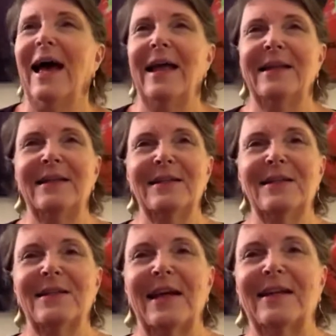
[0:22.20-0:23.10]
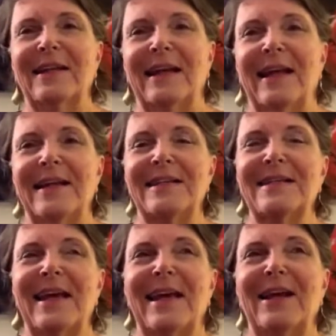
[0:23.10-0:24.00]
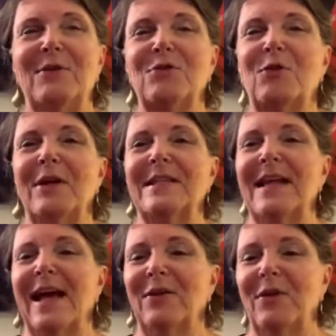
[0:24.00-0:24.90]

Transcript: And second, I'd like to say hello to Chris. Hi,